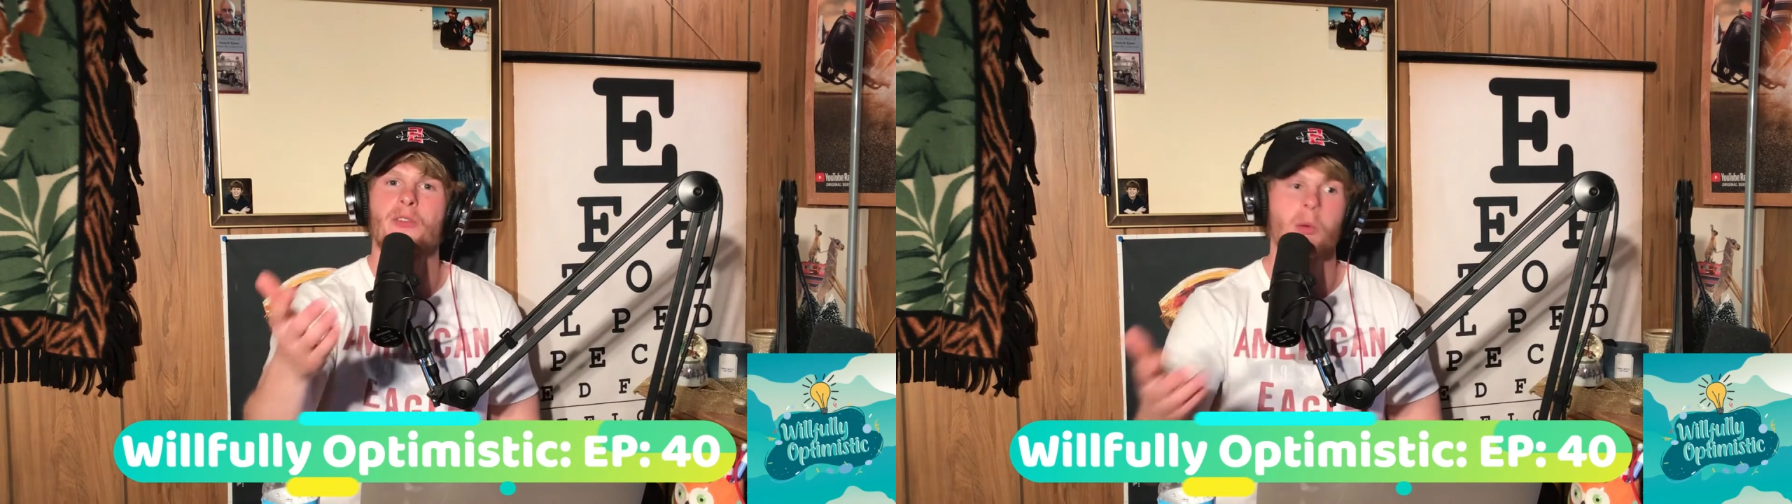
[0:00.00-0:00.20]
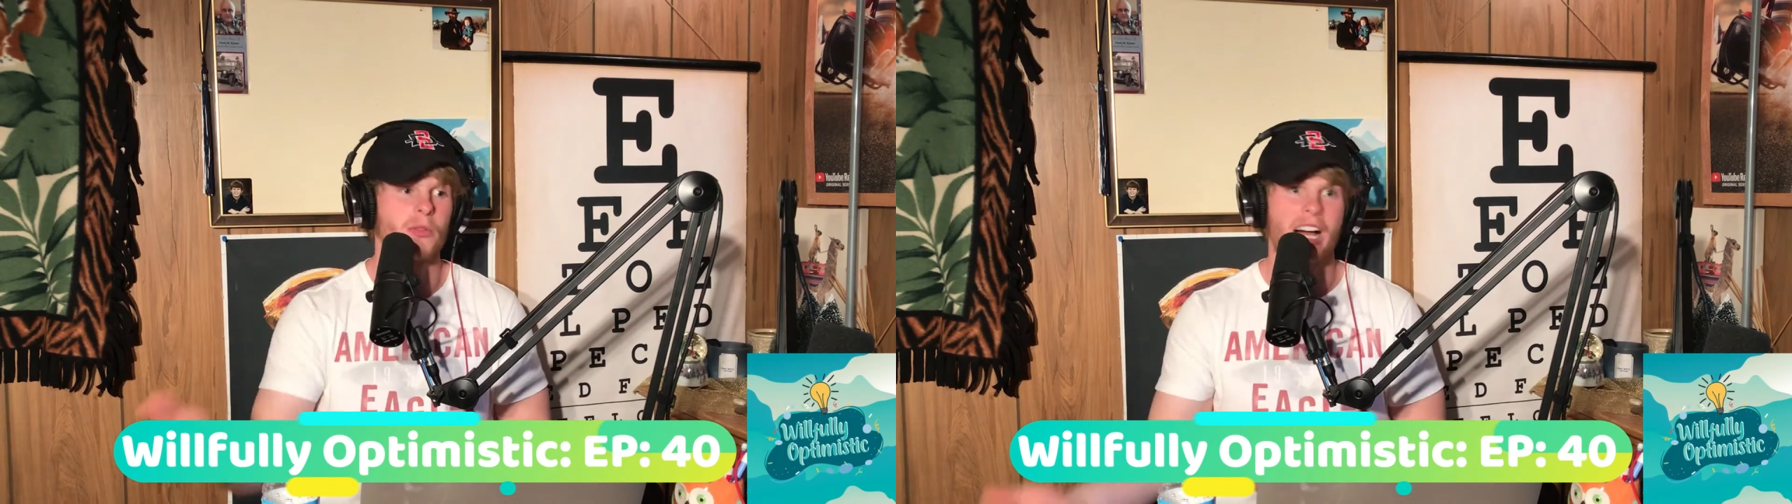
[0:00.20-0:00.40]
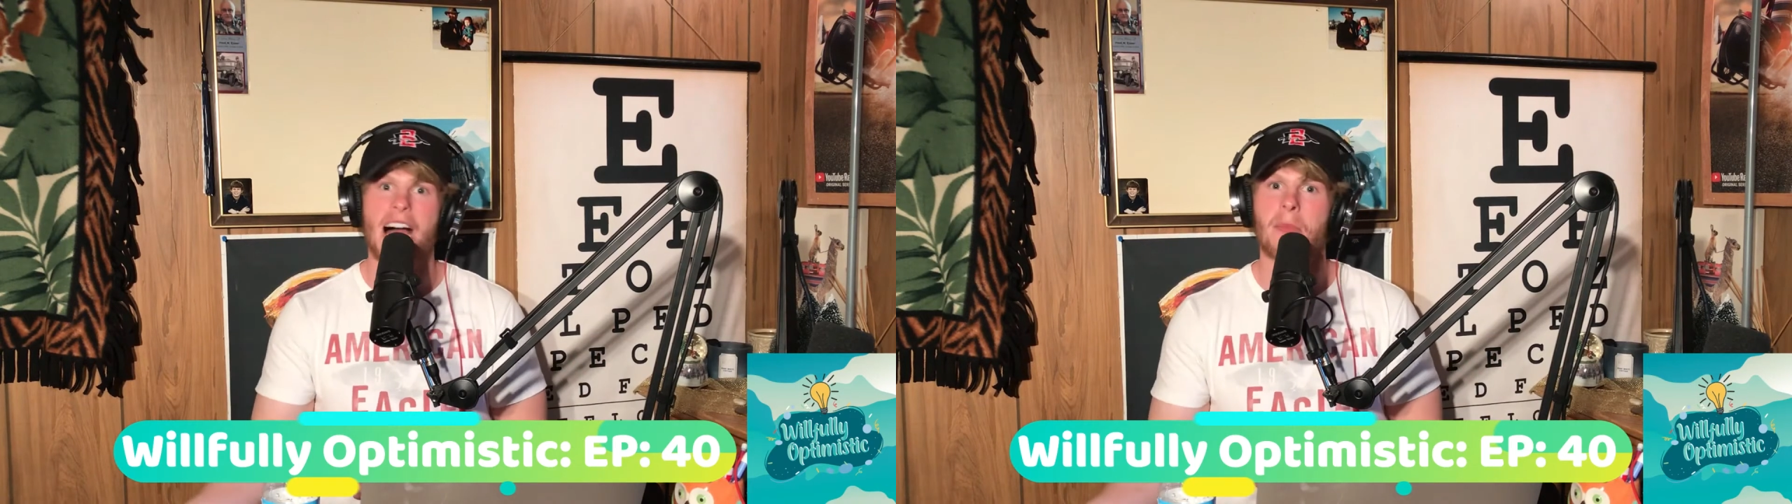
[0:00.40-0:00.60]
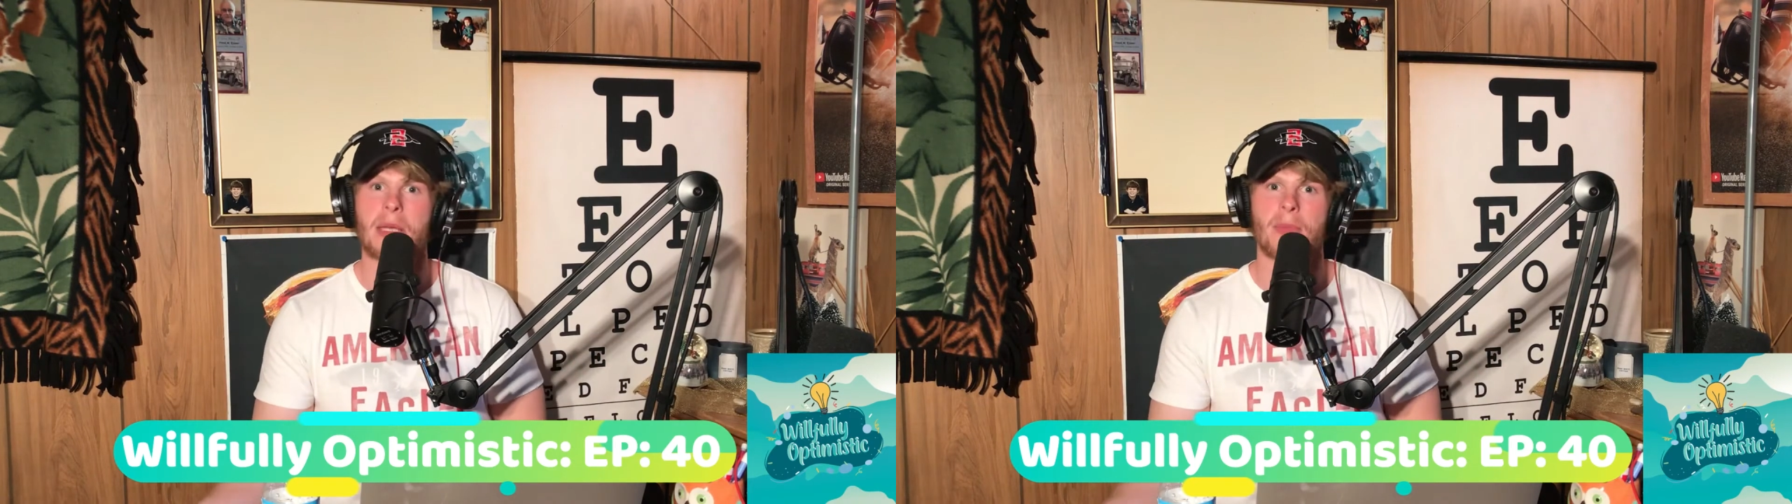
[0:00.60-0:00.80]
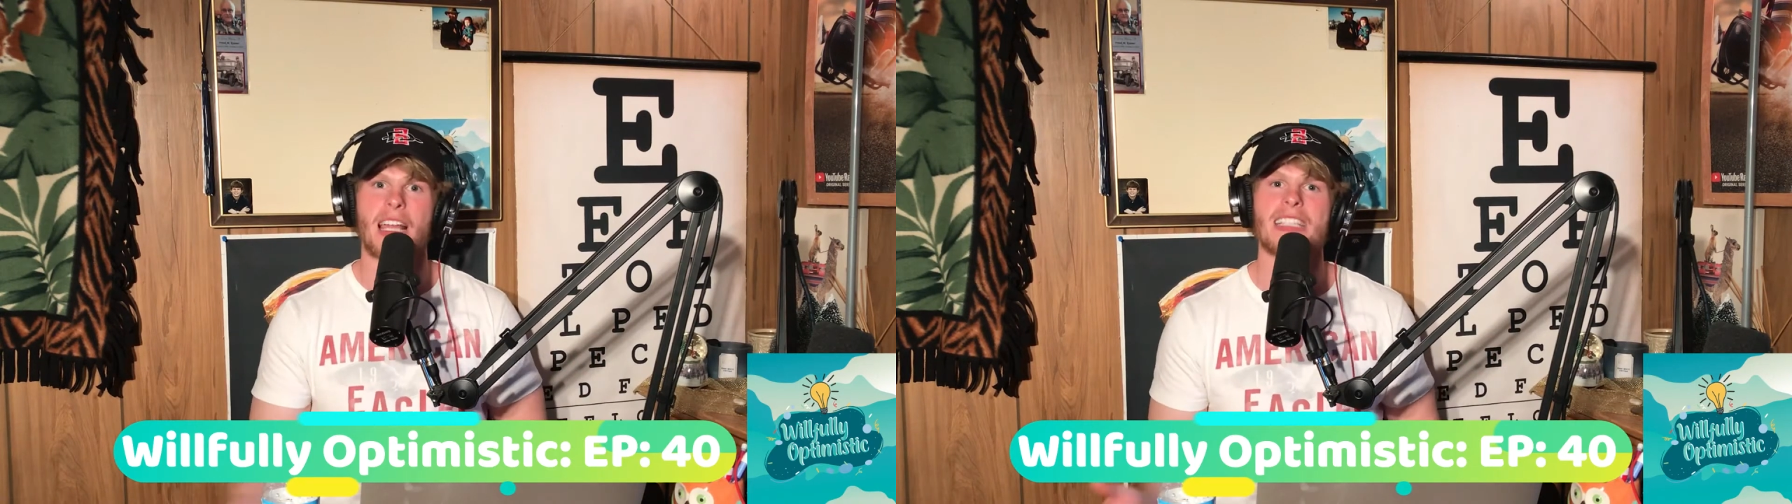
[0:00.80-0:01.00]
form of hobby.
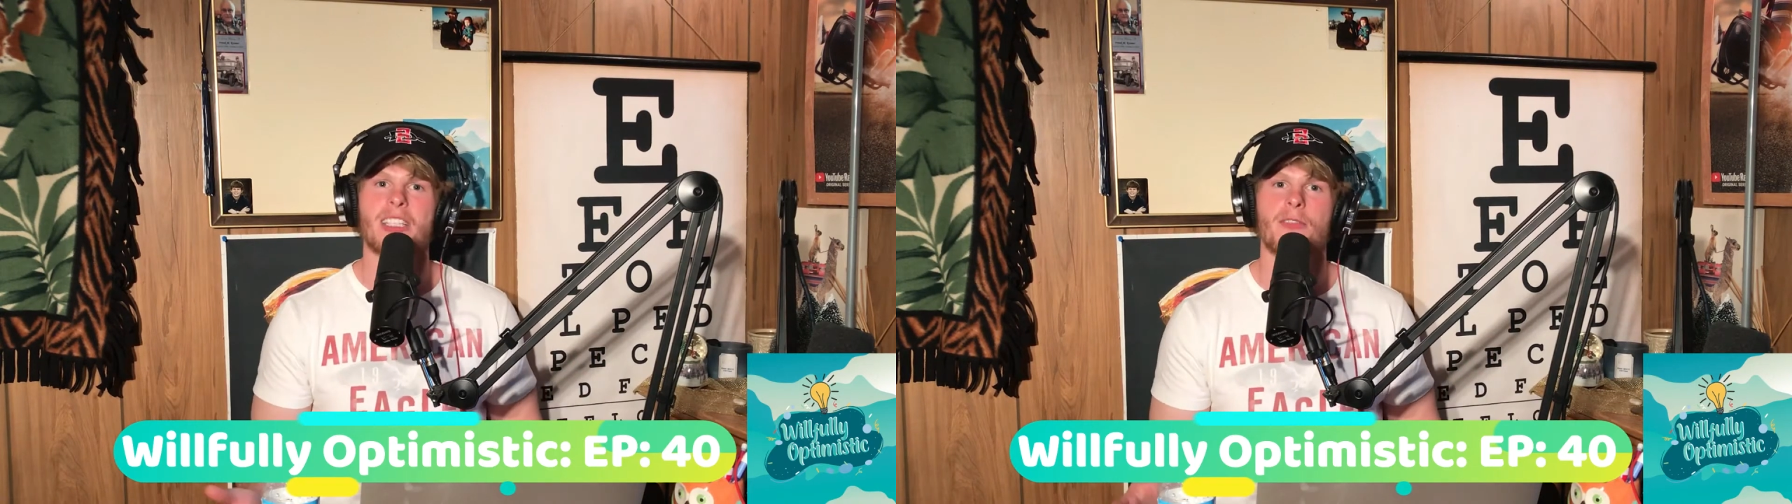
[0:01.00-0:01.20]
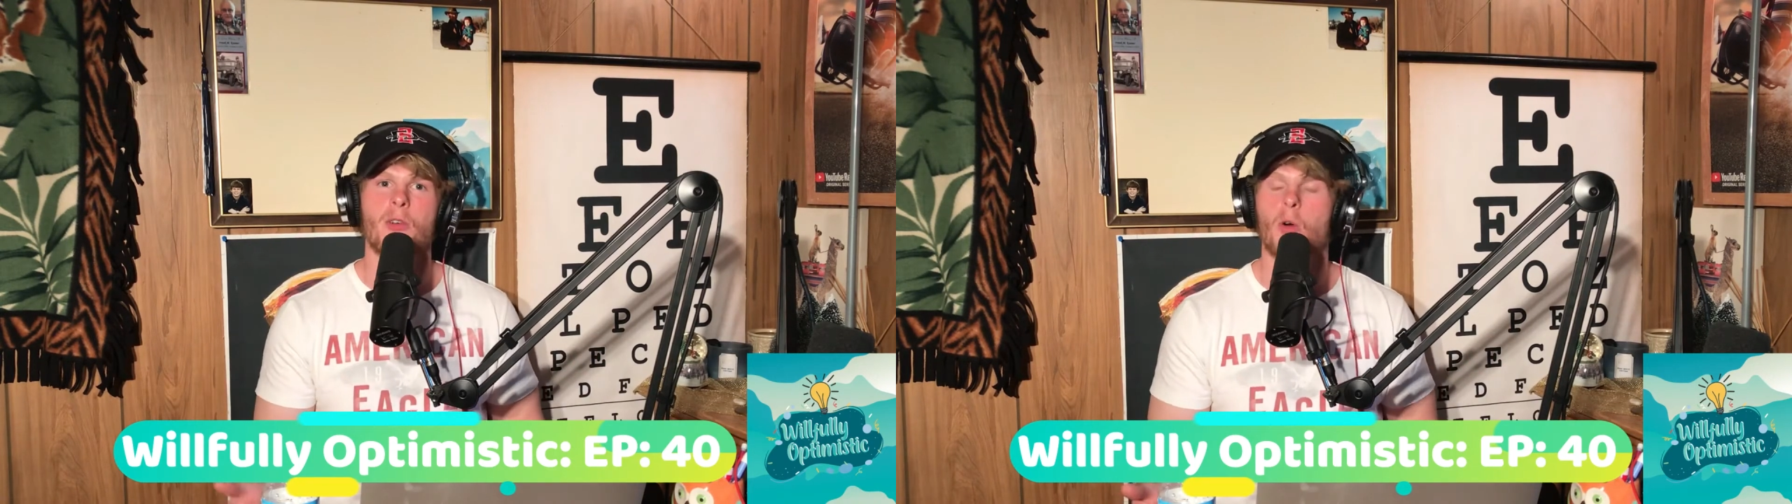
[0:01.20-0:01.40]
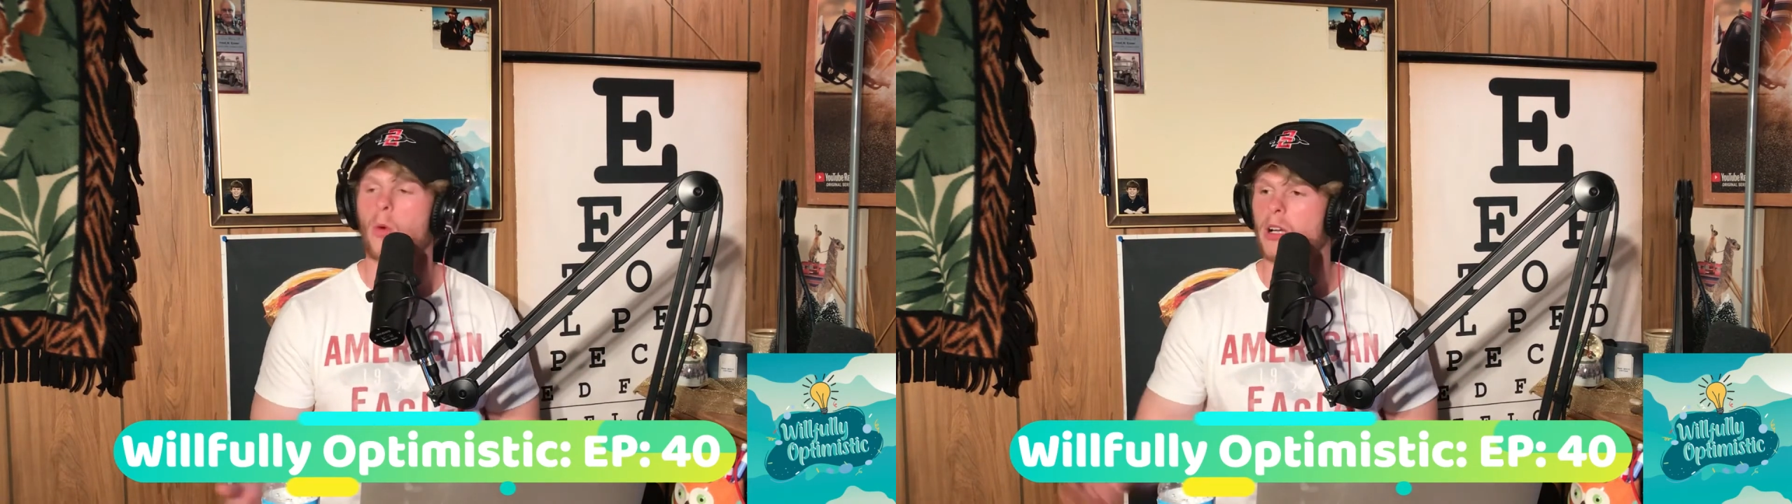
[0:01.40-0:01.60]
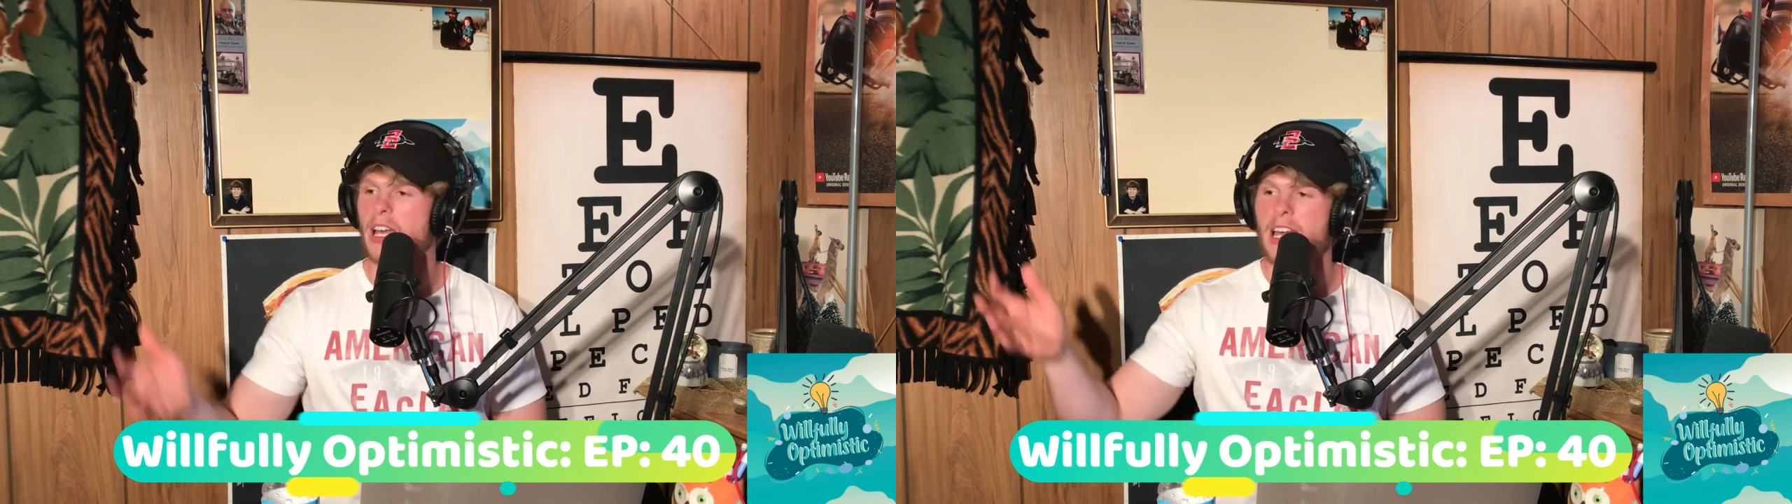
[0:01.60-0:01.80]
Play is another form of work.